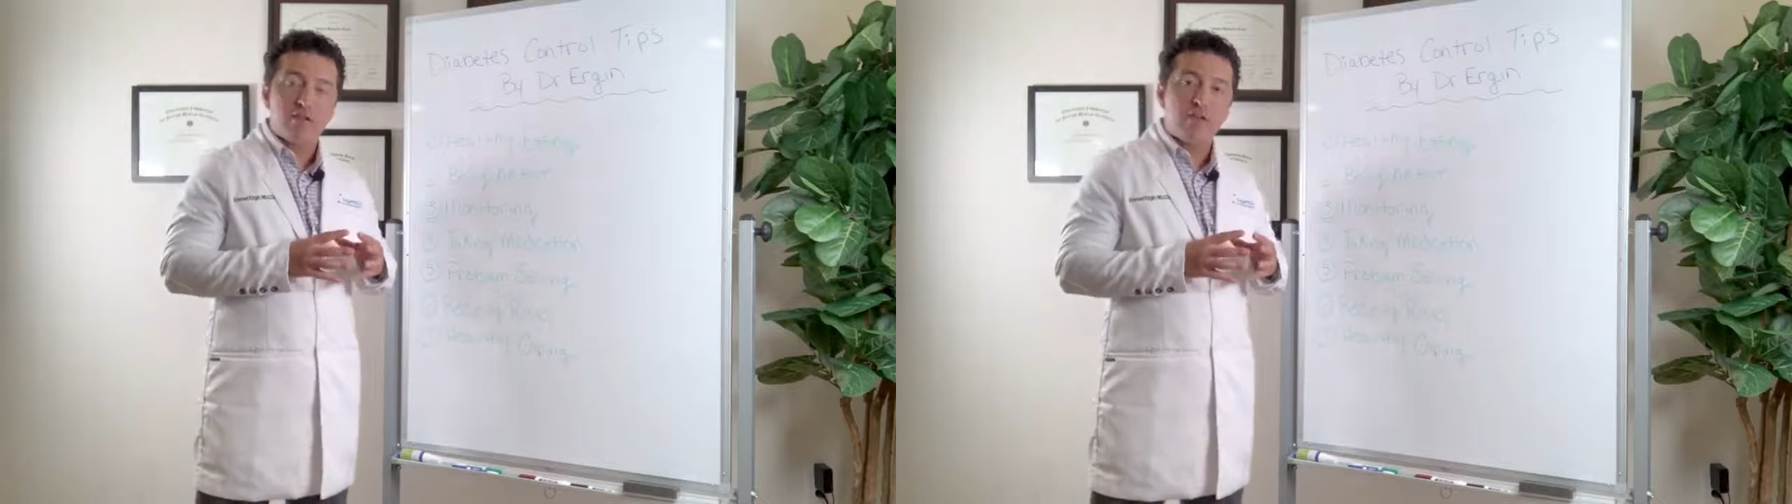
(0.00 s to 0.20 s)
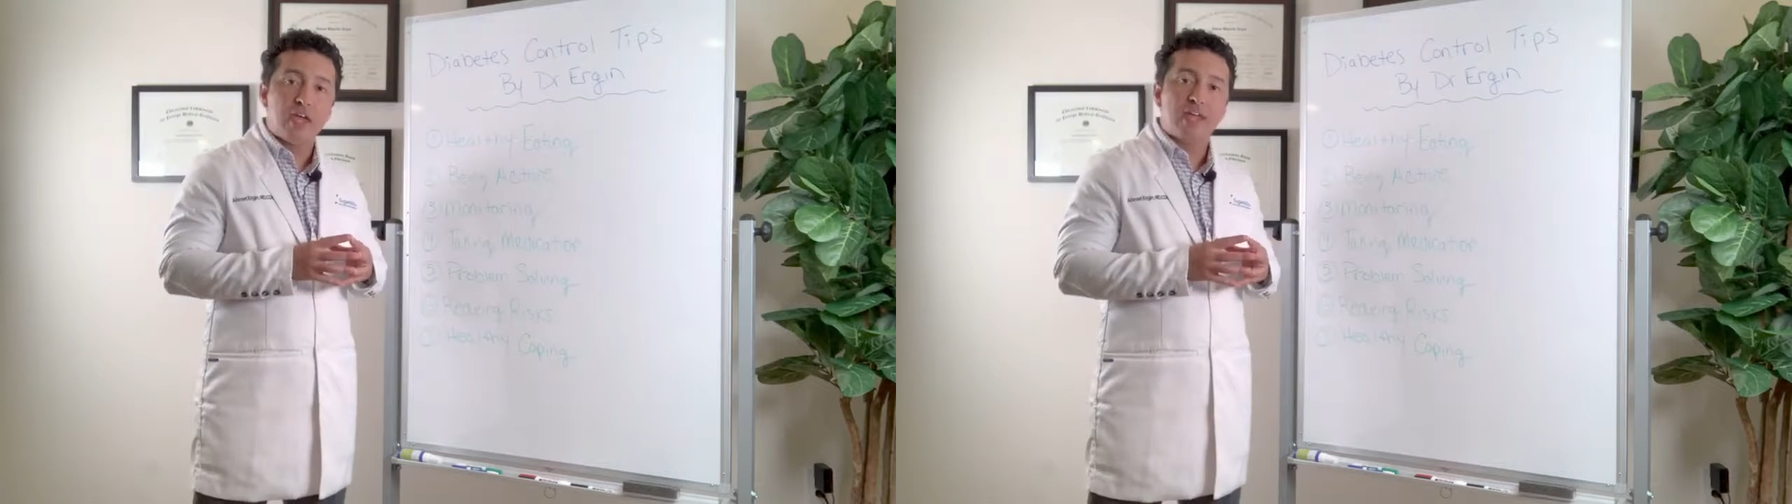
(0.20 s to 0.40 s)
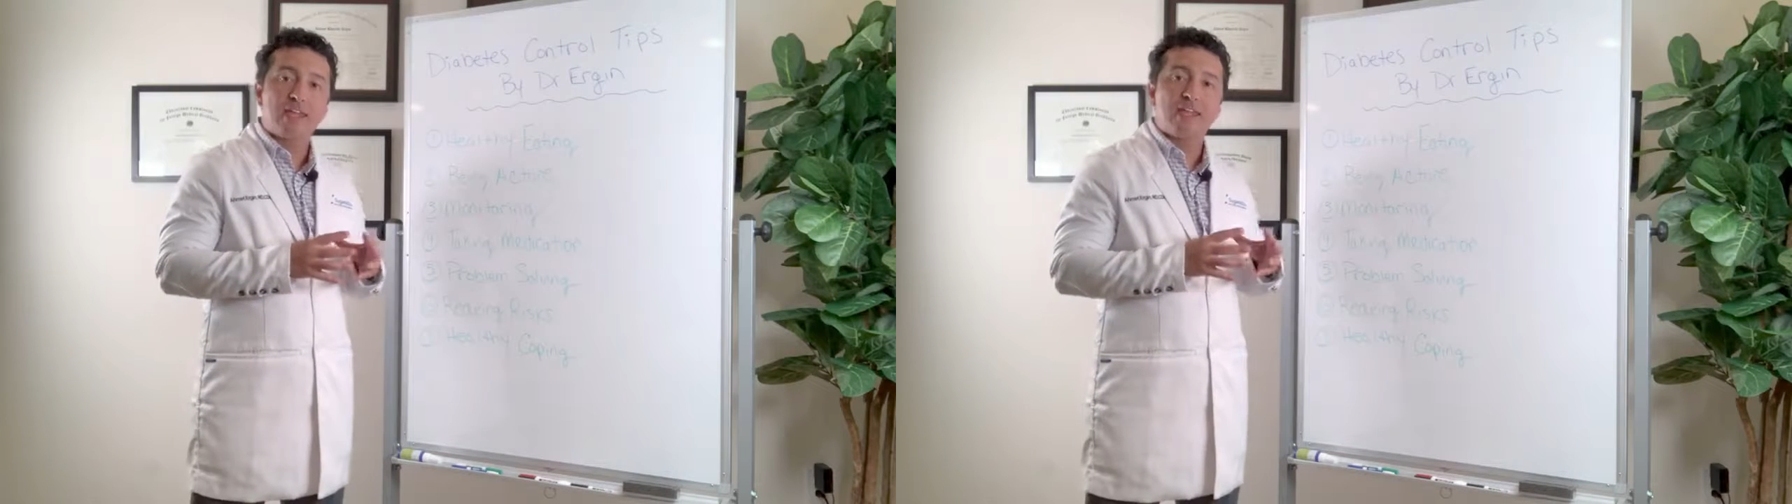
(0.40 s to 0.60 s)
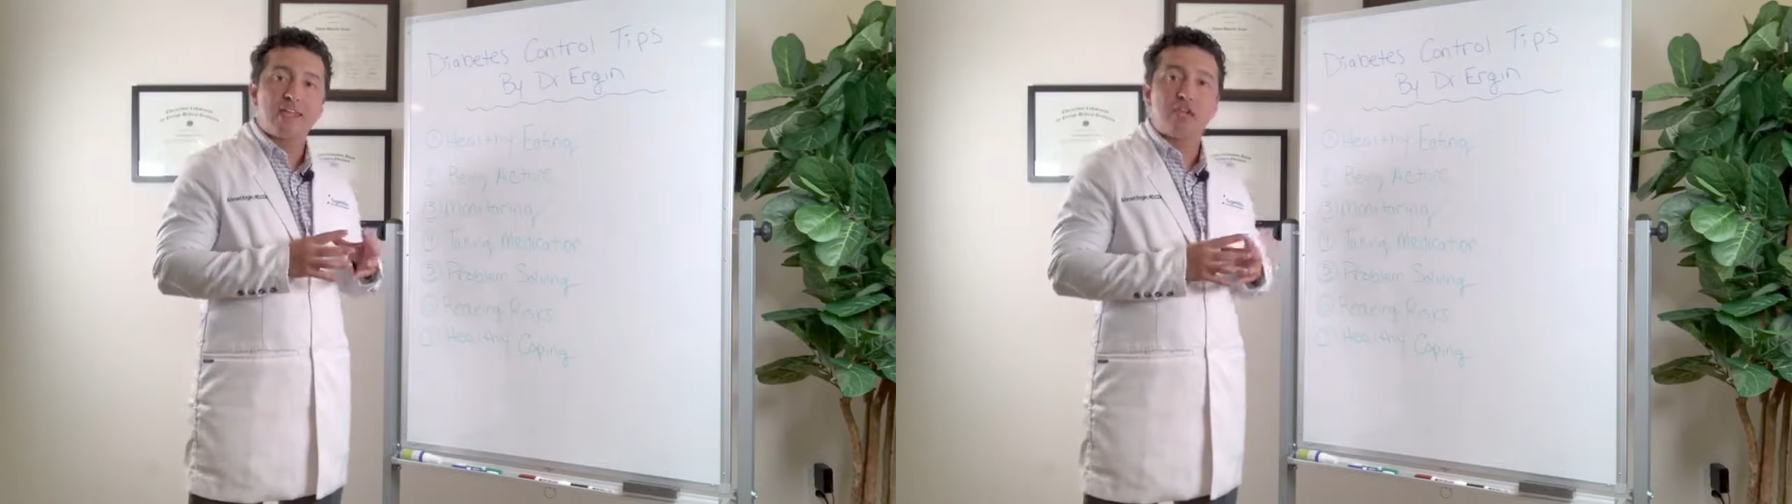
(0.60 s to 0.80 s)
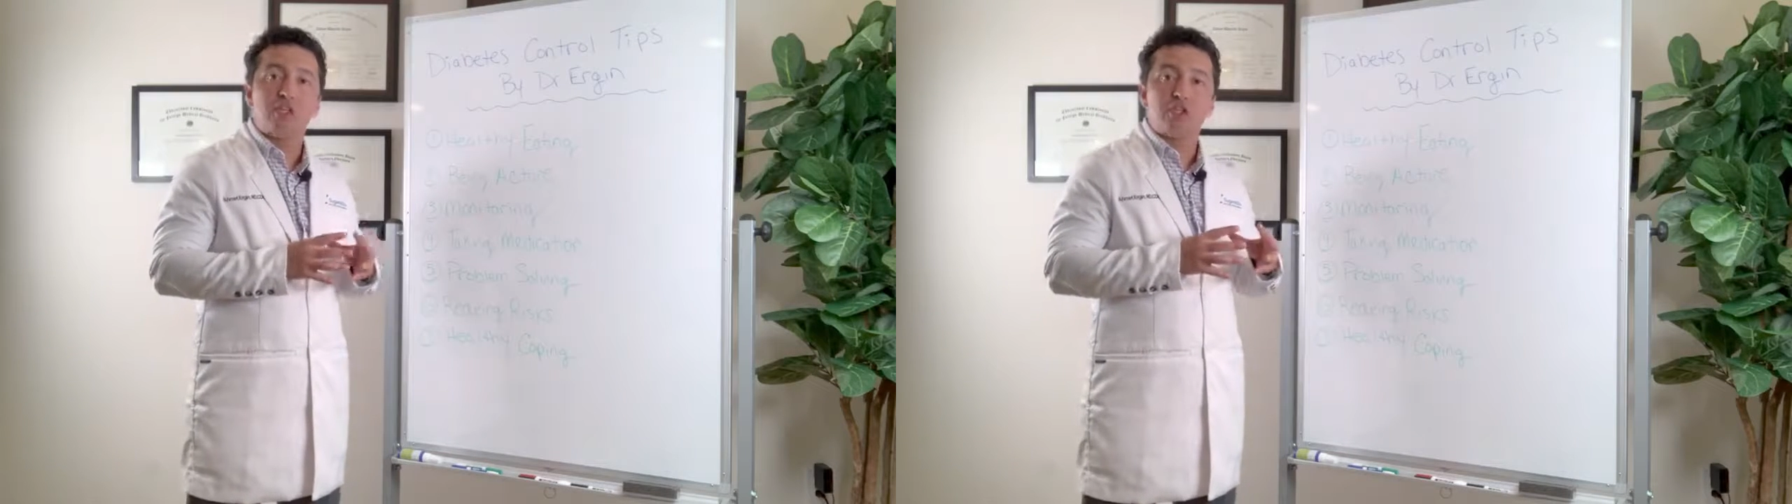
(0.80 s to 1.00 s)
that can
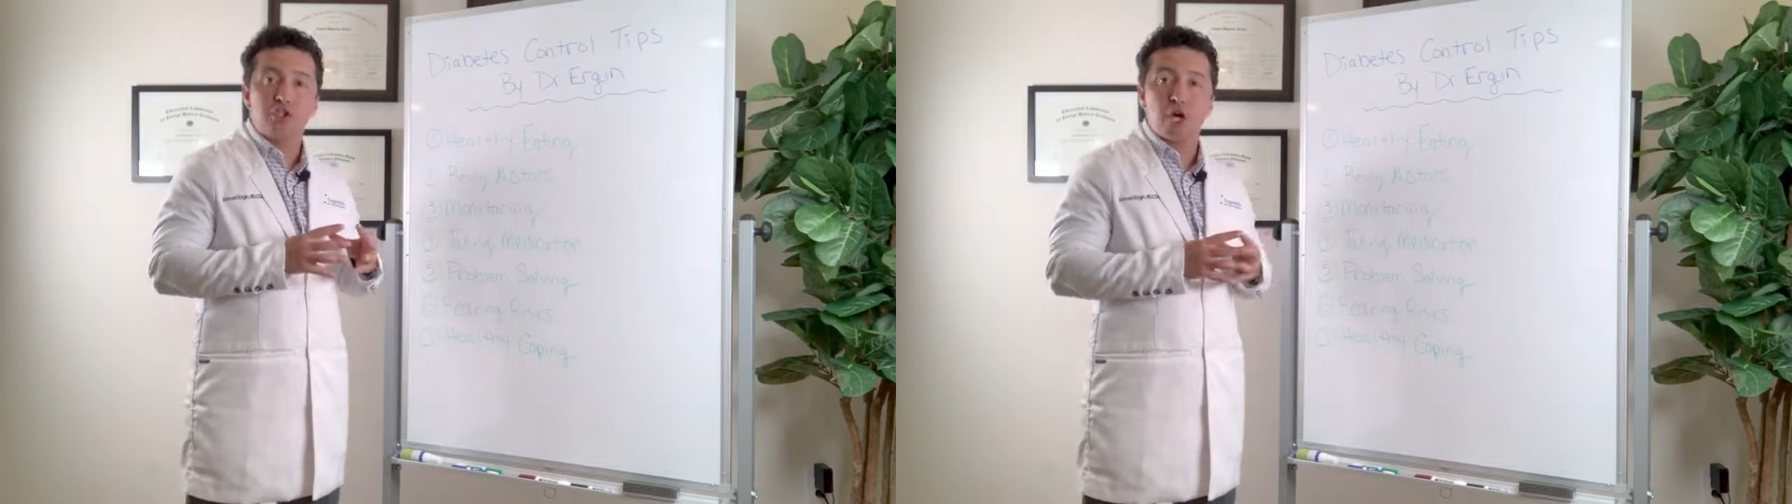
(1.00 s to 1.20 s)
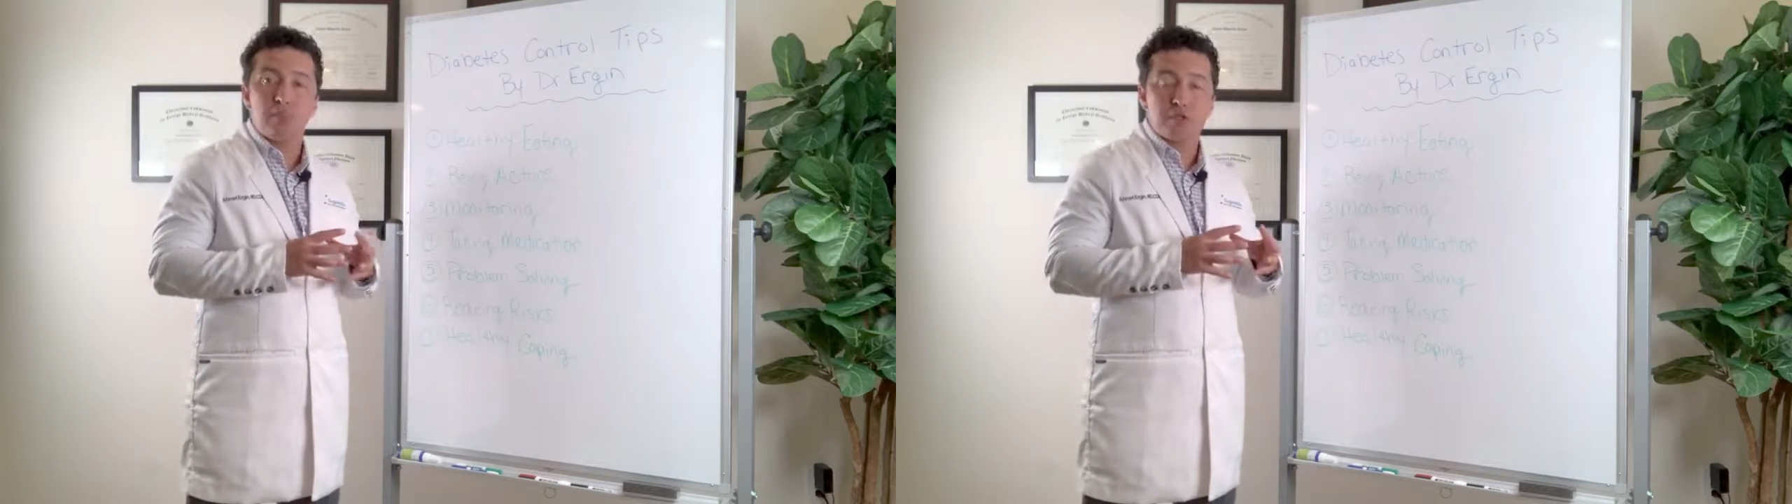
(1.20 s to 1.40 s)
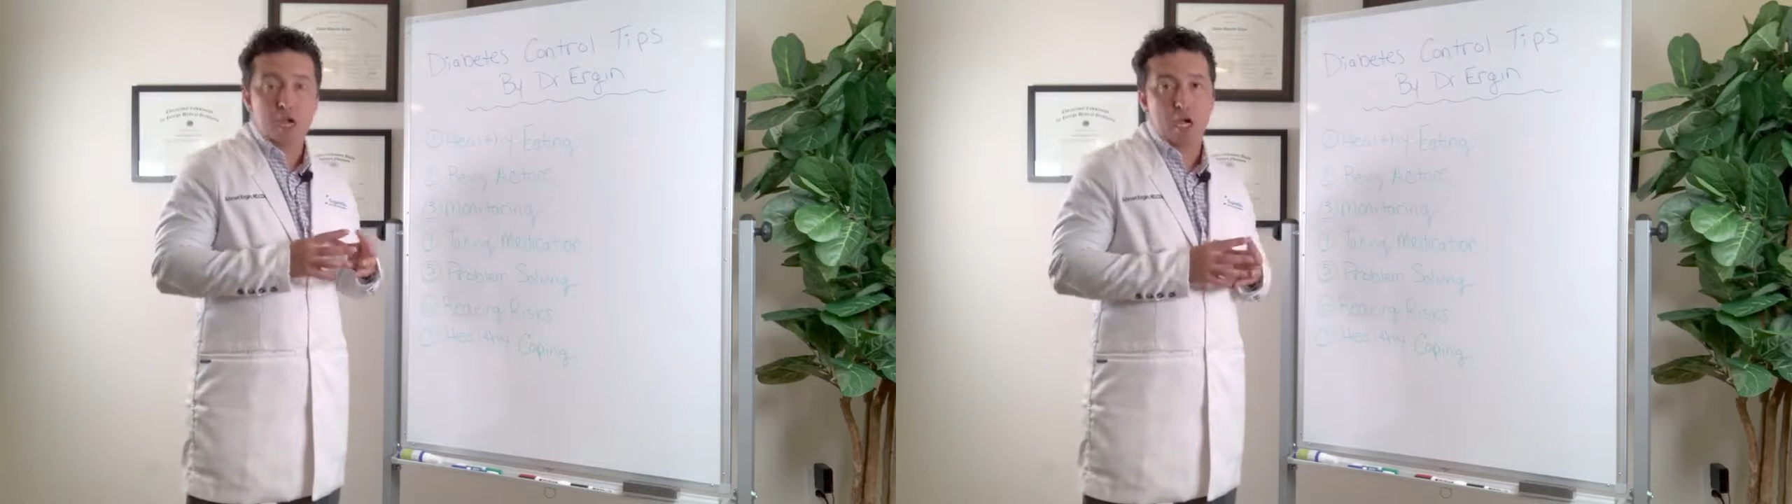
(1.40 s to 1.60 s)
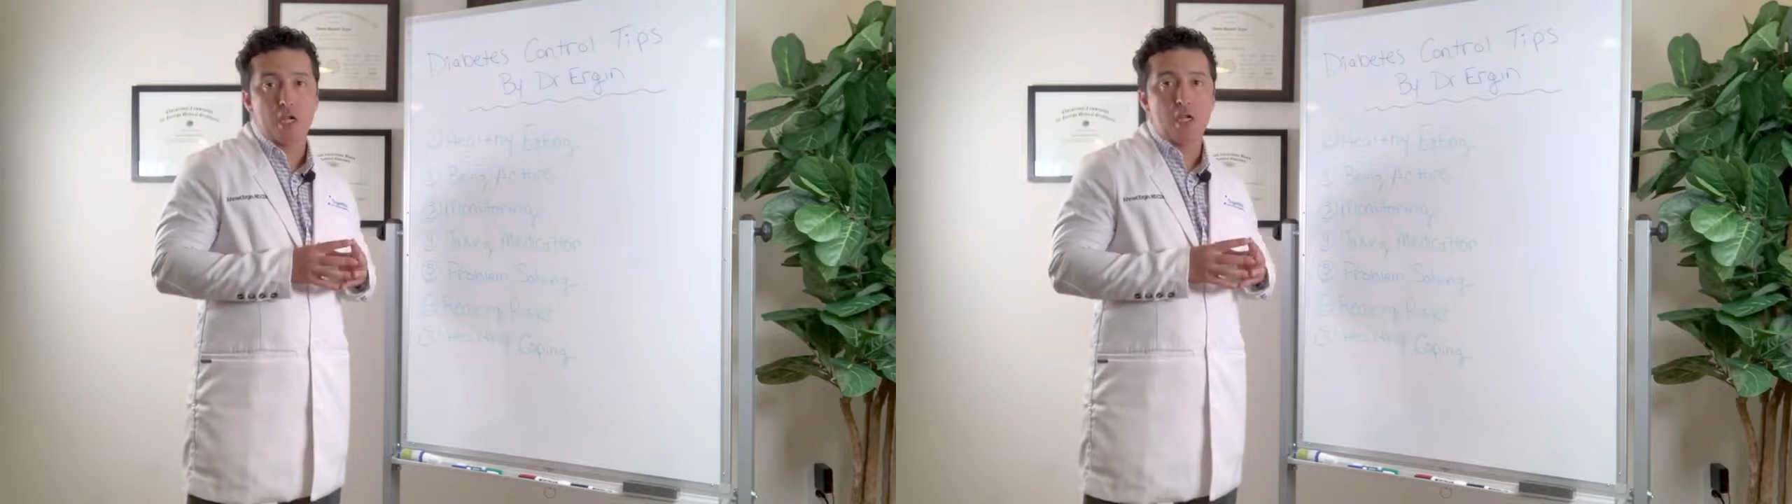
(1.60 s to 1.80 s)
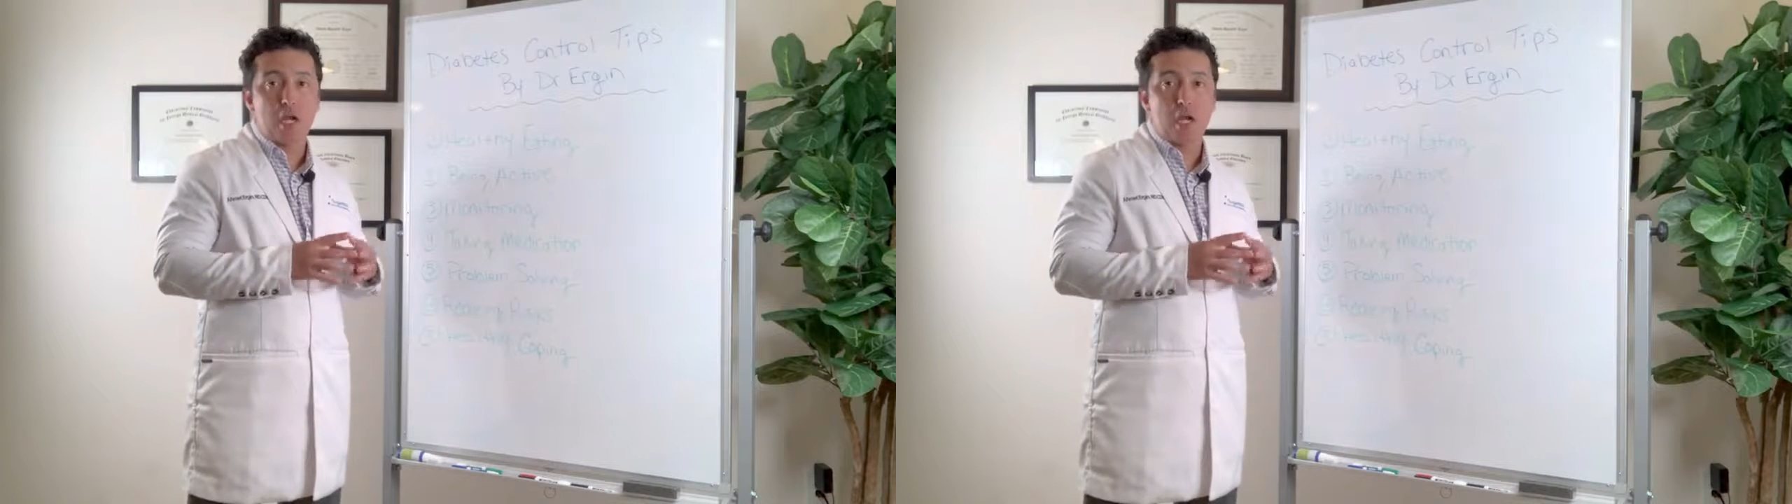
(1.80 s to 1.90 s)
get the job done,